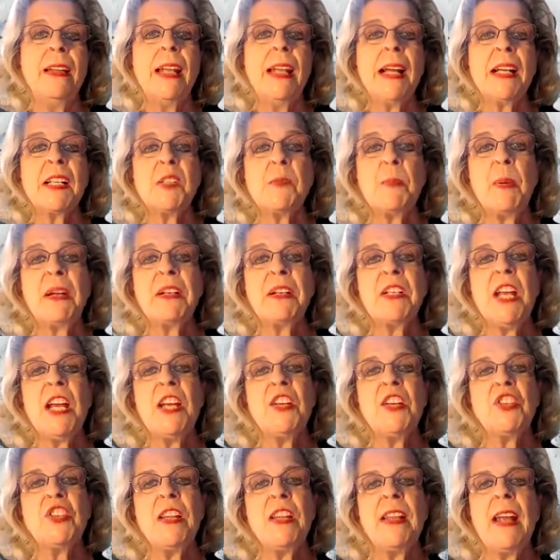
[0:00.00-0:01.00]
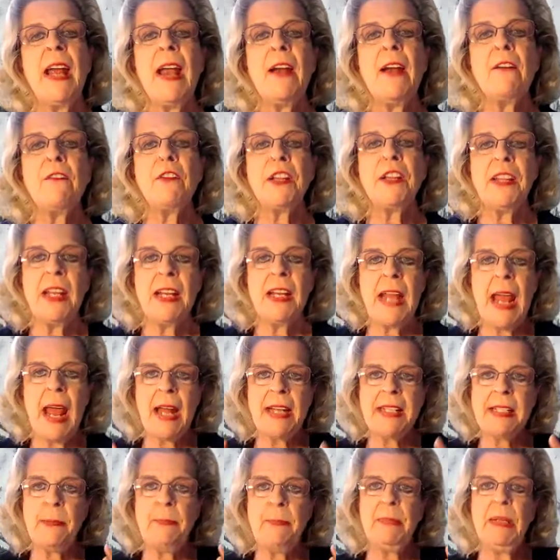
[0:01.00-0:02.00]
The expectation that everything
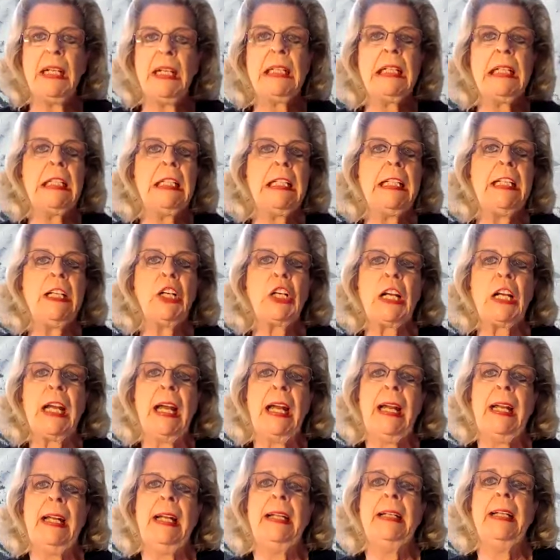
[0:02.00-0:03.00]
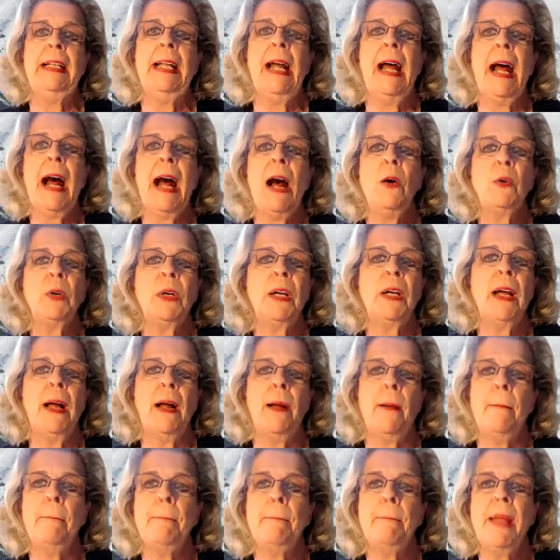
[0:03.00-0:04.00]
had to be clear-cut
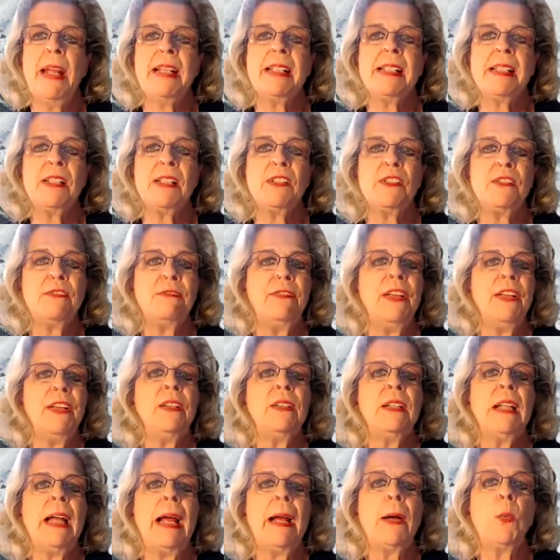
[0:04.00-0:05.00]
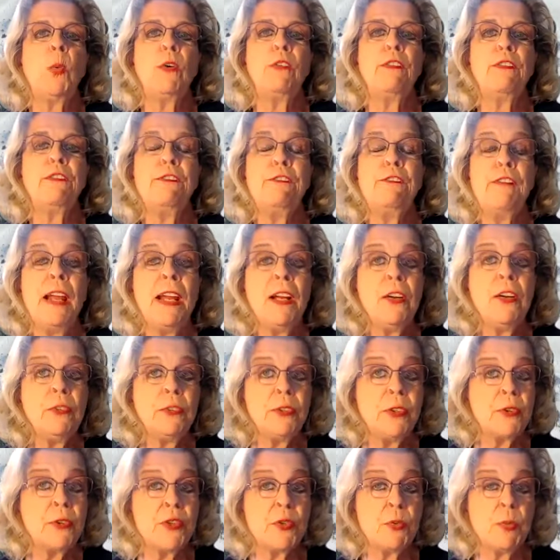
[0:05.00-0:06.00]
outcome makes us feel like we're
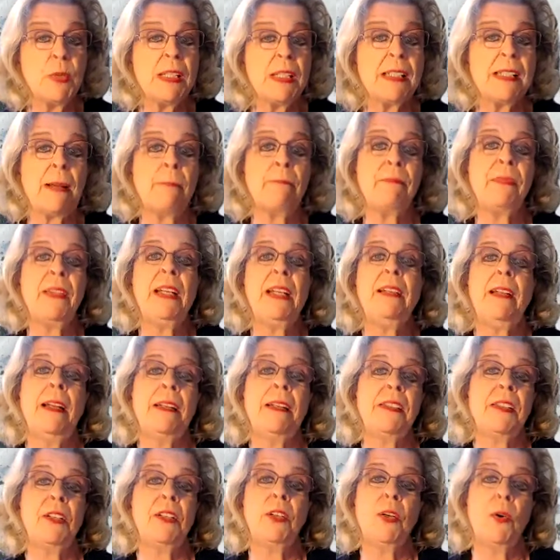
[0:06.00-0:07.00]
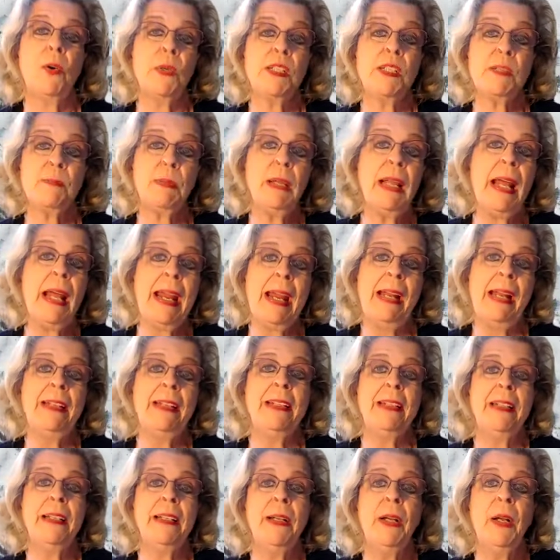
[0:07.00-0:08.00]
failures when something doesn't go as
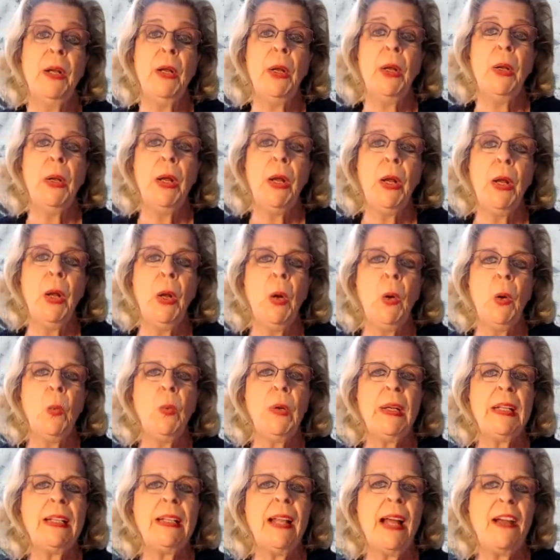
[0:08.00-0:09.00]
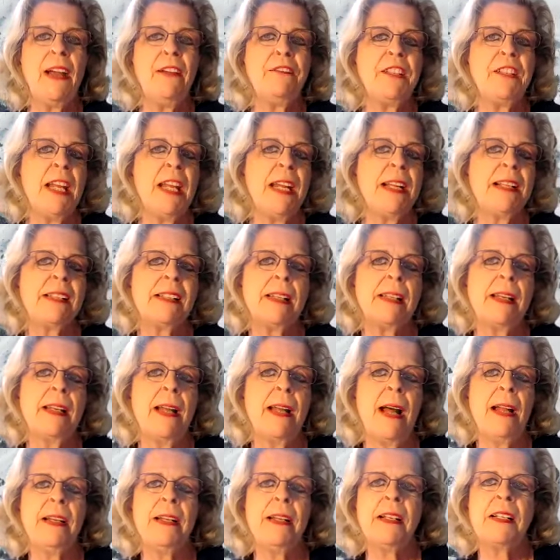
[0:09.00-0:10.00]
planned. When life takes
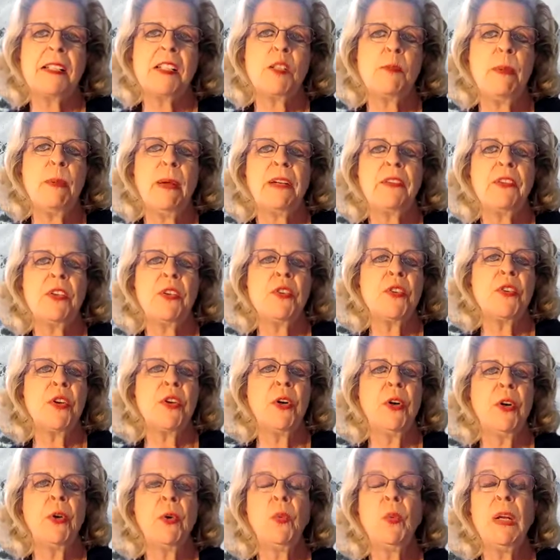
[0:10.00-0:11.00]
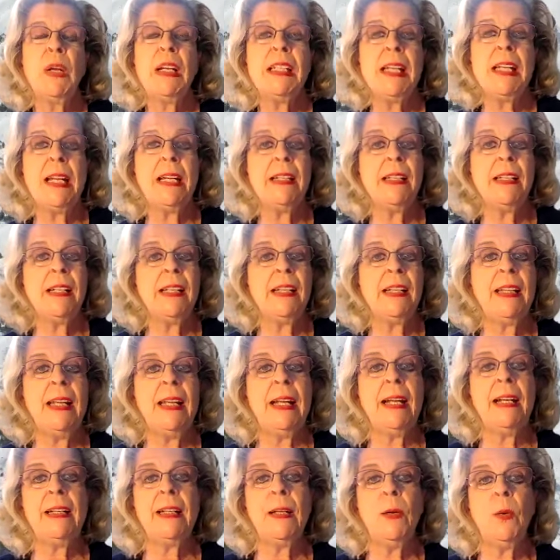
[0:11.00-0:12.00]
an unexpected turn, we tend to
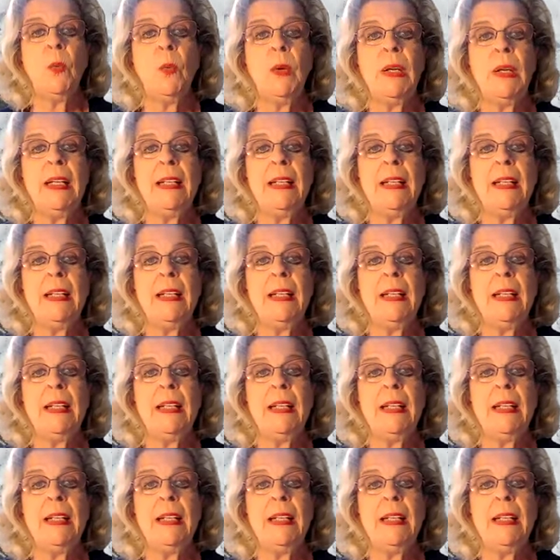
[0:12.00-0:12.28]
think